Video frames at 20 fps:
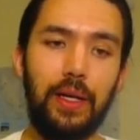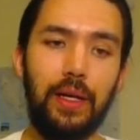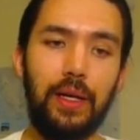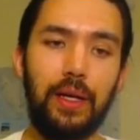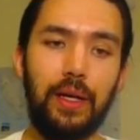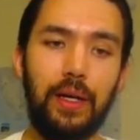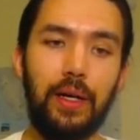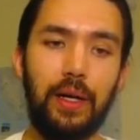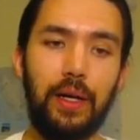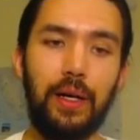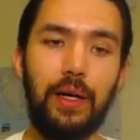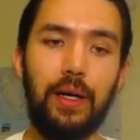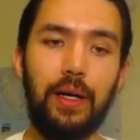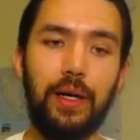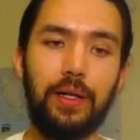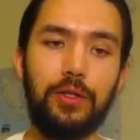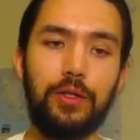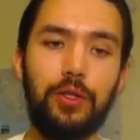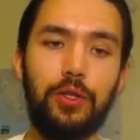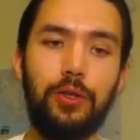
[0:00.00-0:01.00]

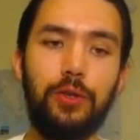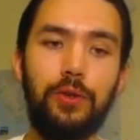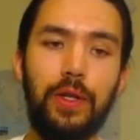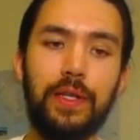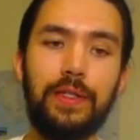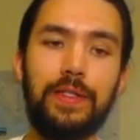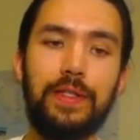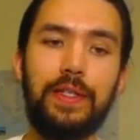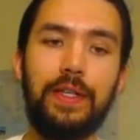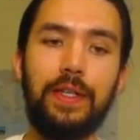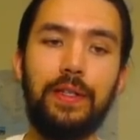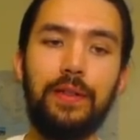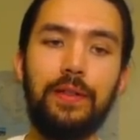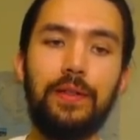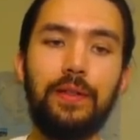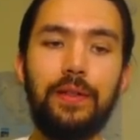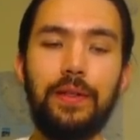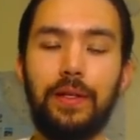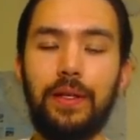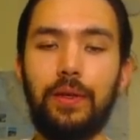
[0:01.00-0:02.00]
Tulatin,
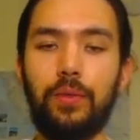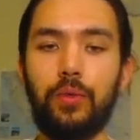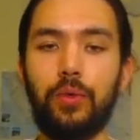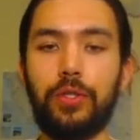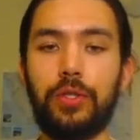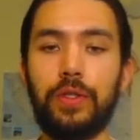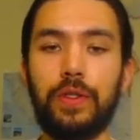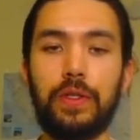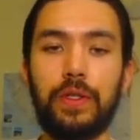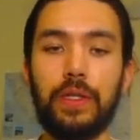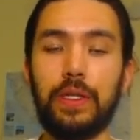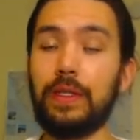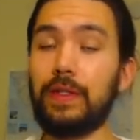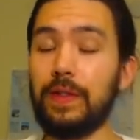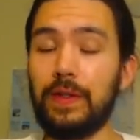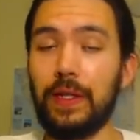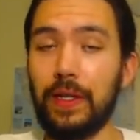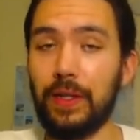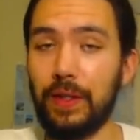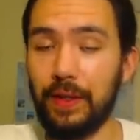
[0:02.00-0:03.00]
which is
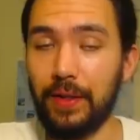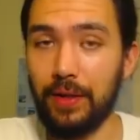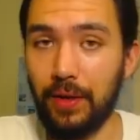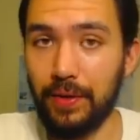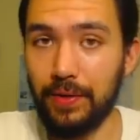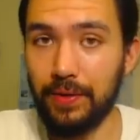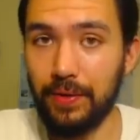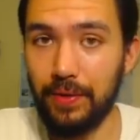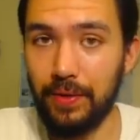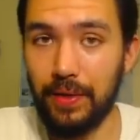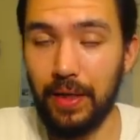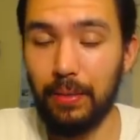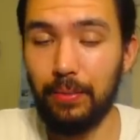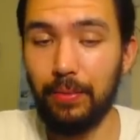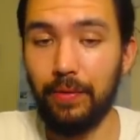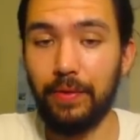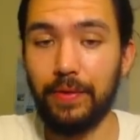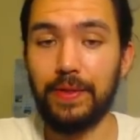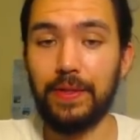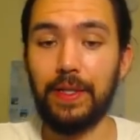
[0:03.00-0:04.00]
incidentally also the name
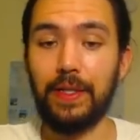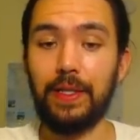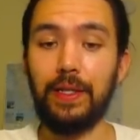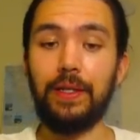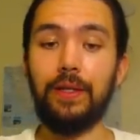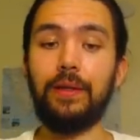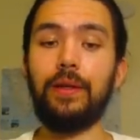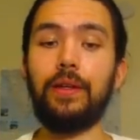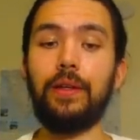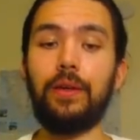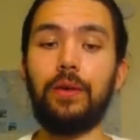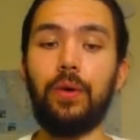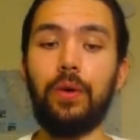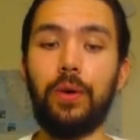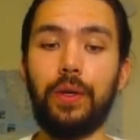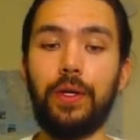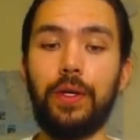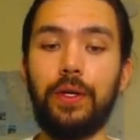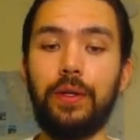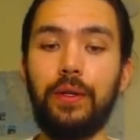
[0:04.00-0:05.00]
of a city in
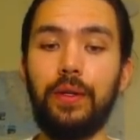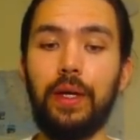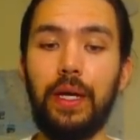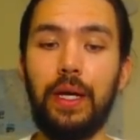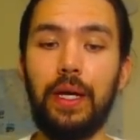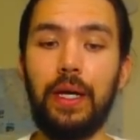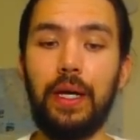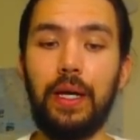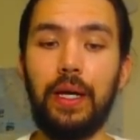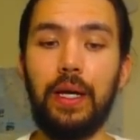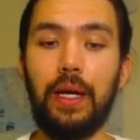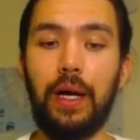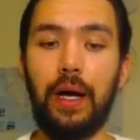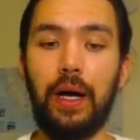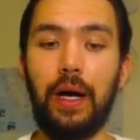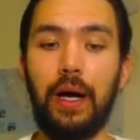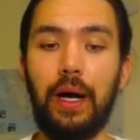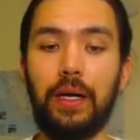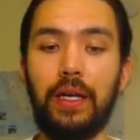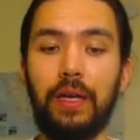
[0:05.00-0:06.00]
Oregon.
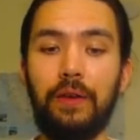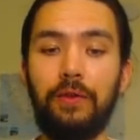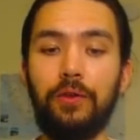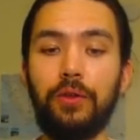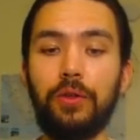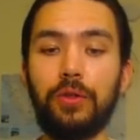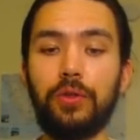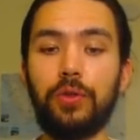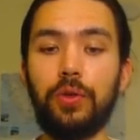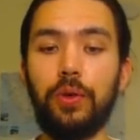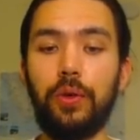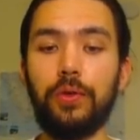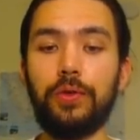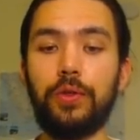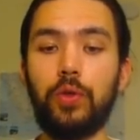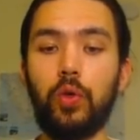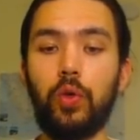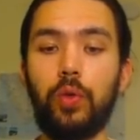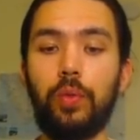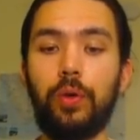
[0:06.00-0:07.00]
If you control
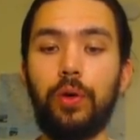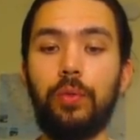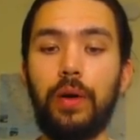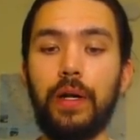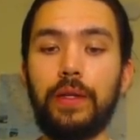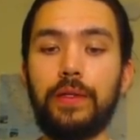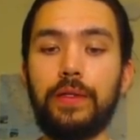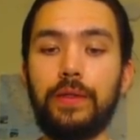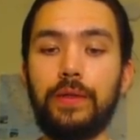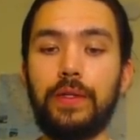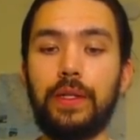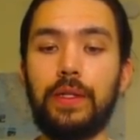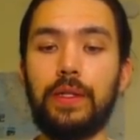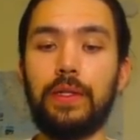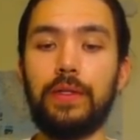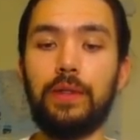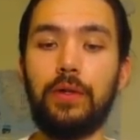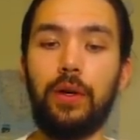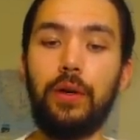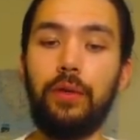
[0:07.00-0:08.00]
2 or more monsters at the
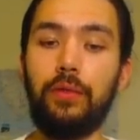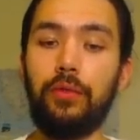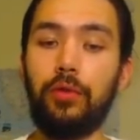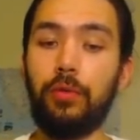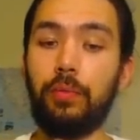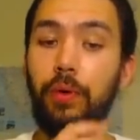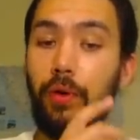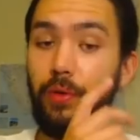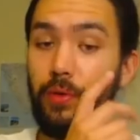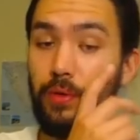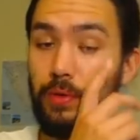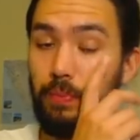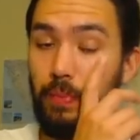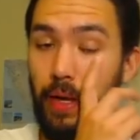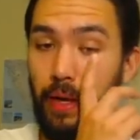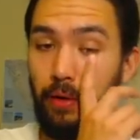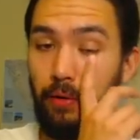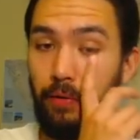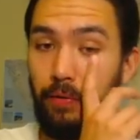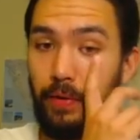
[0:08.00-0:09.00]
start of your opponent's
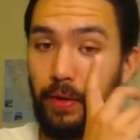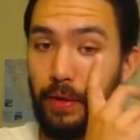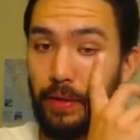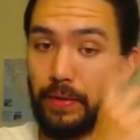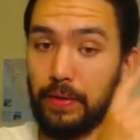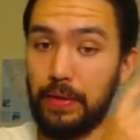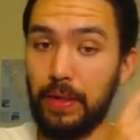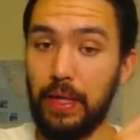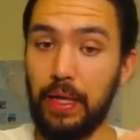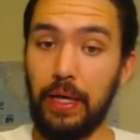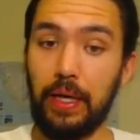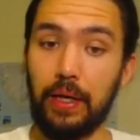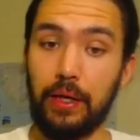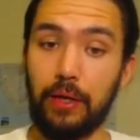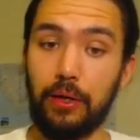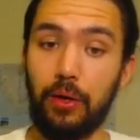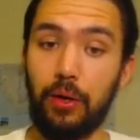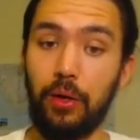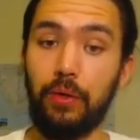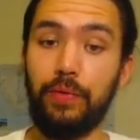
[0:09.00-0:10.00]
battle phase, and
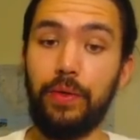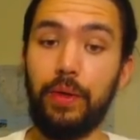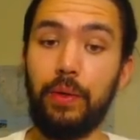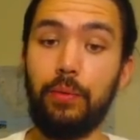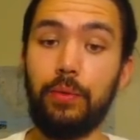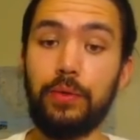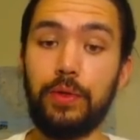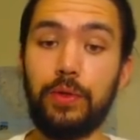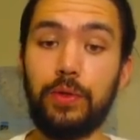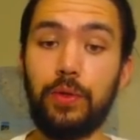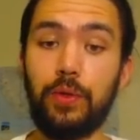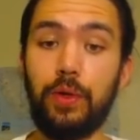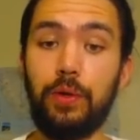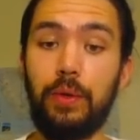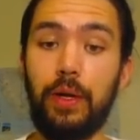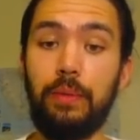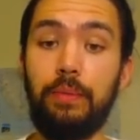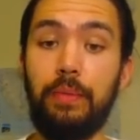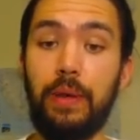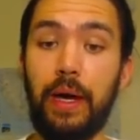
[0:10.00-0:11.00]
all of them were destroyed
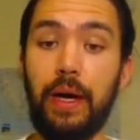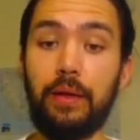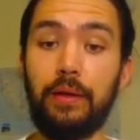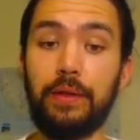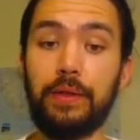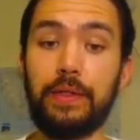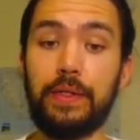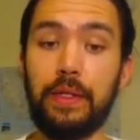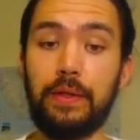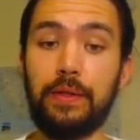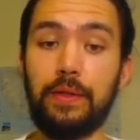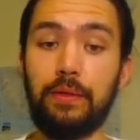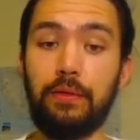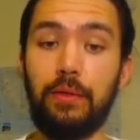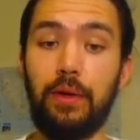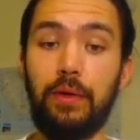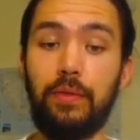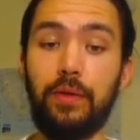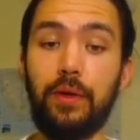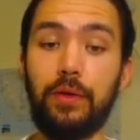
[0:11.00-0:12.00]
by battle and sent to the
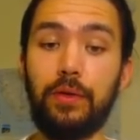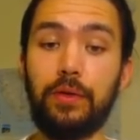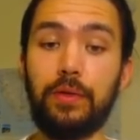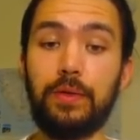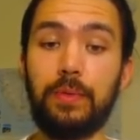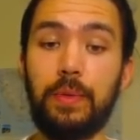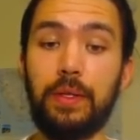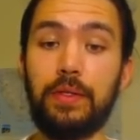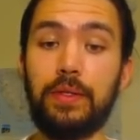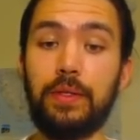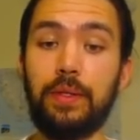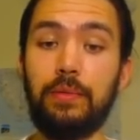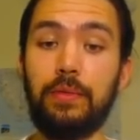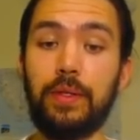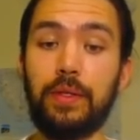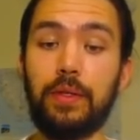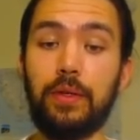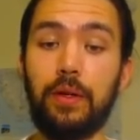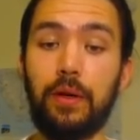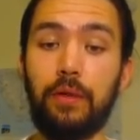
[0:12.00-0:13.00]
graveyard, you can special summon
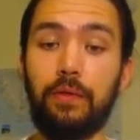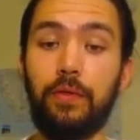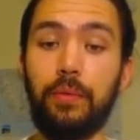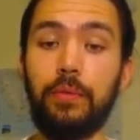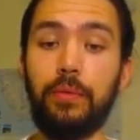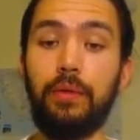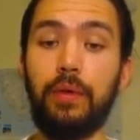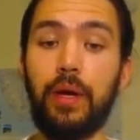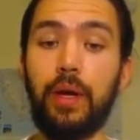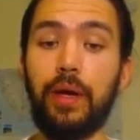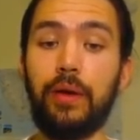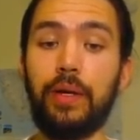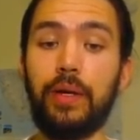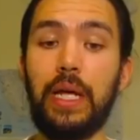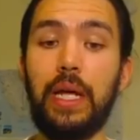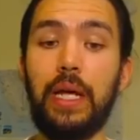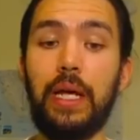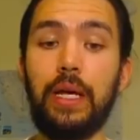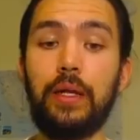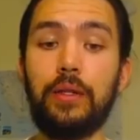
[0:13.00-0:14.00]
this card from your hand
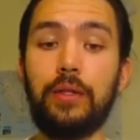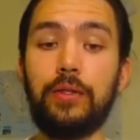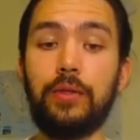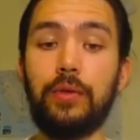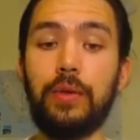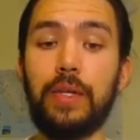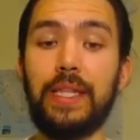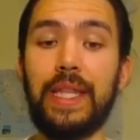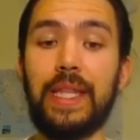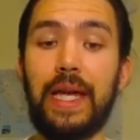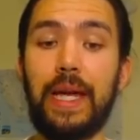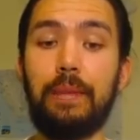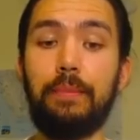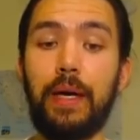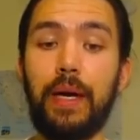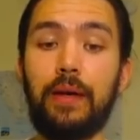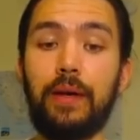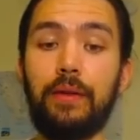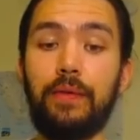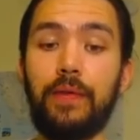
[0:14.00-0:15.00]
during that
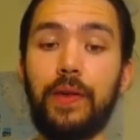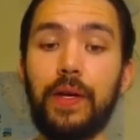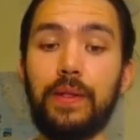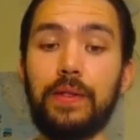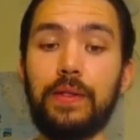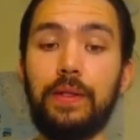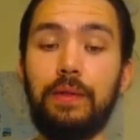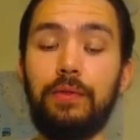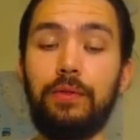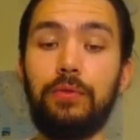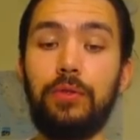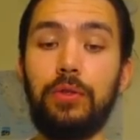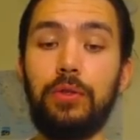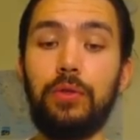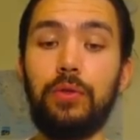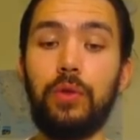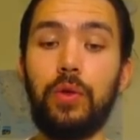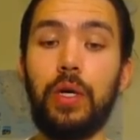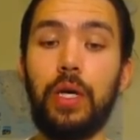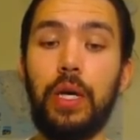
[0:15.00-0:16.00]
battle phase. And if you
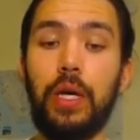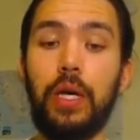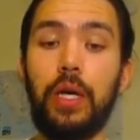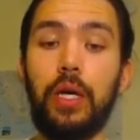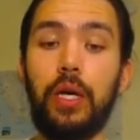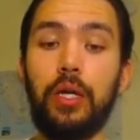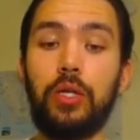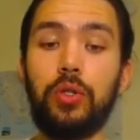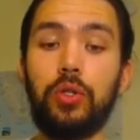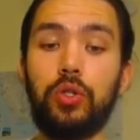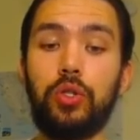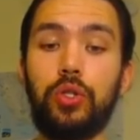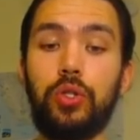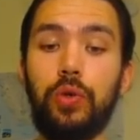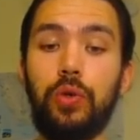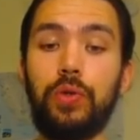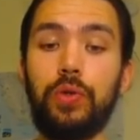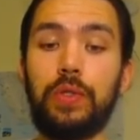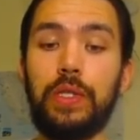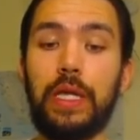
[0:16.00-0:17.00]
do,
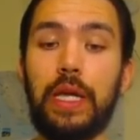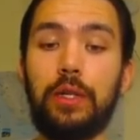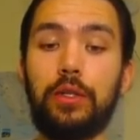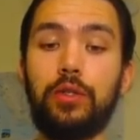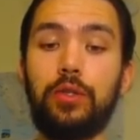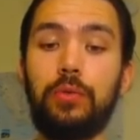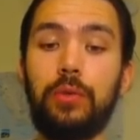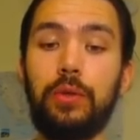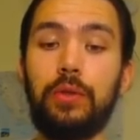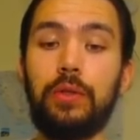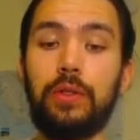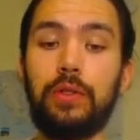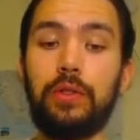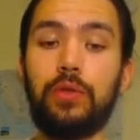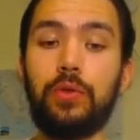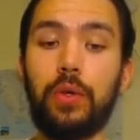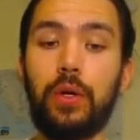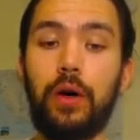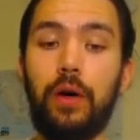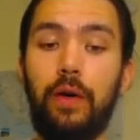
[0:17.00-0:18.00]
choose an attribute and
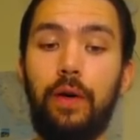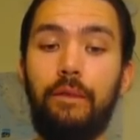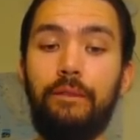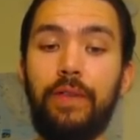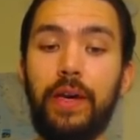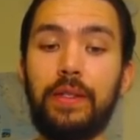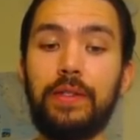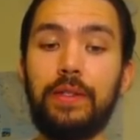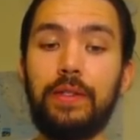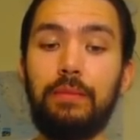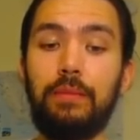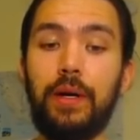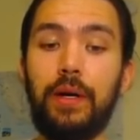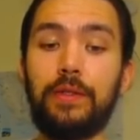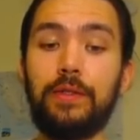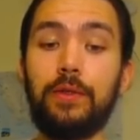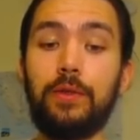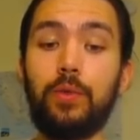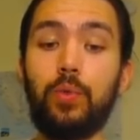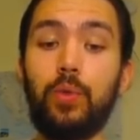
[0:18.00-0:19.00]
destroy all face-up
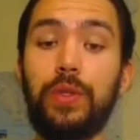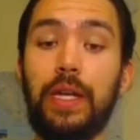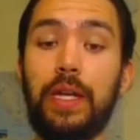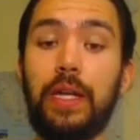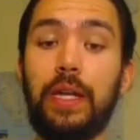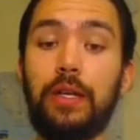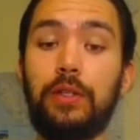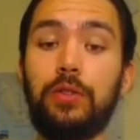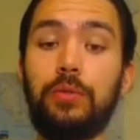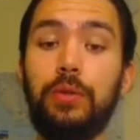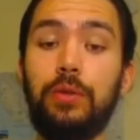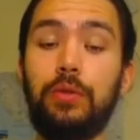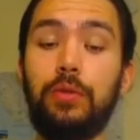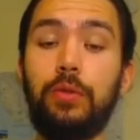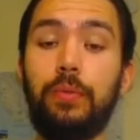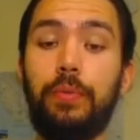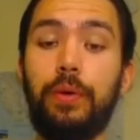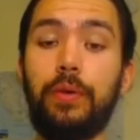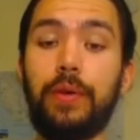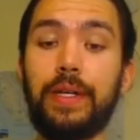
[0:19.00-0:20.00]
monsters with attribute.
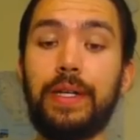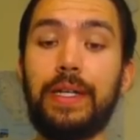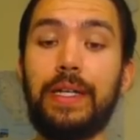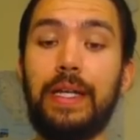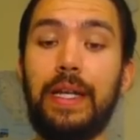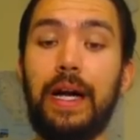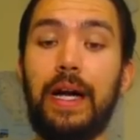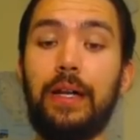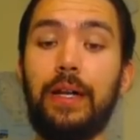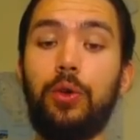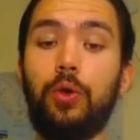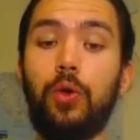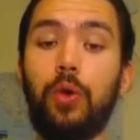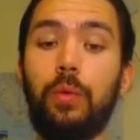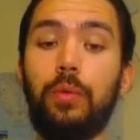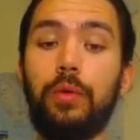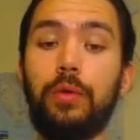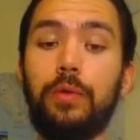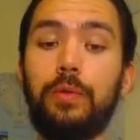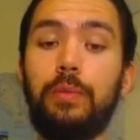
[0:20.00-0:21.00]
Your opponent cannot
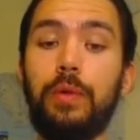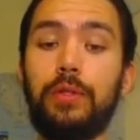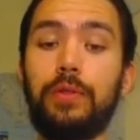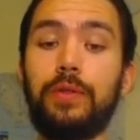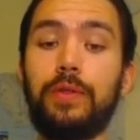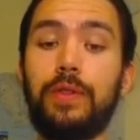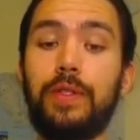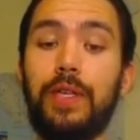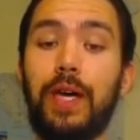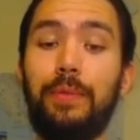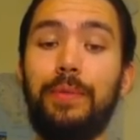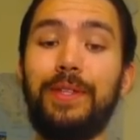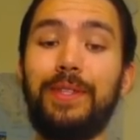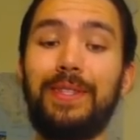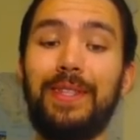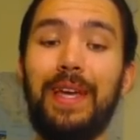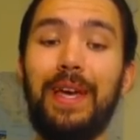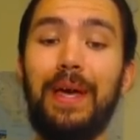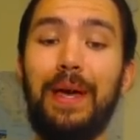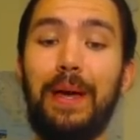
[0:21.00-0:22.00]
normal or special
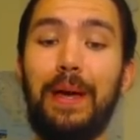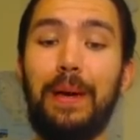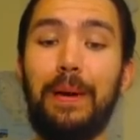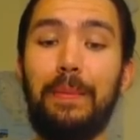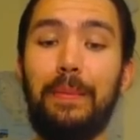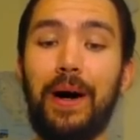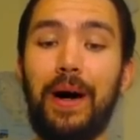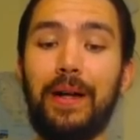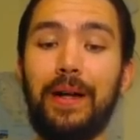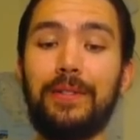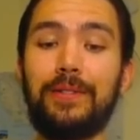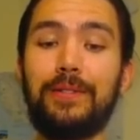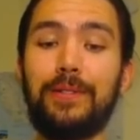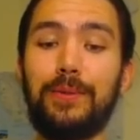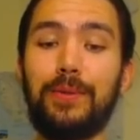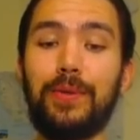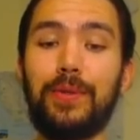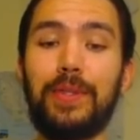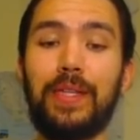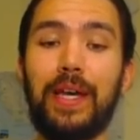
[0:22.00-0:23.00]
summon monsters
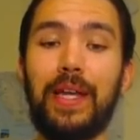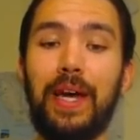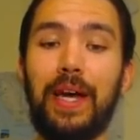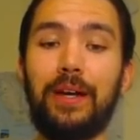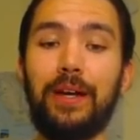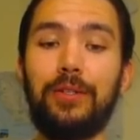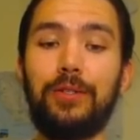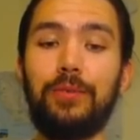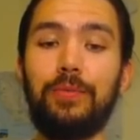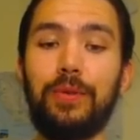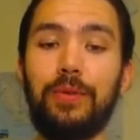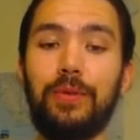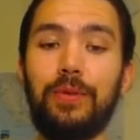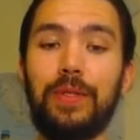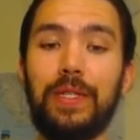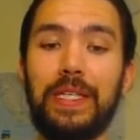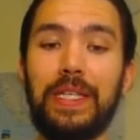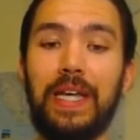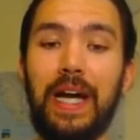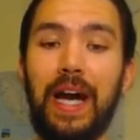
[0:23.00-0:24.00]
with that attribute.
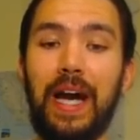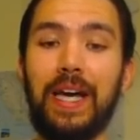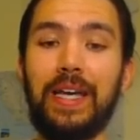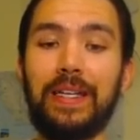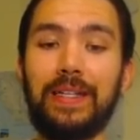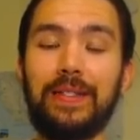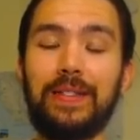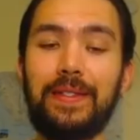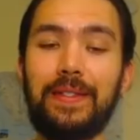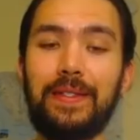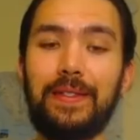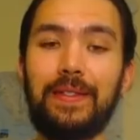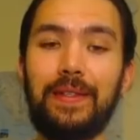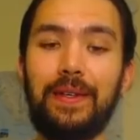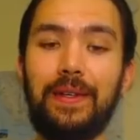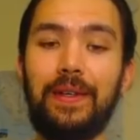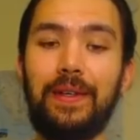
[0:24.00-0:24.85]
Yikes!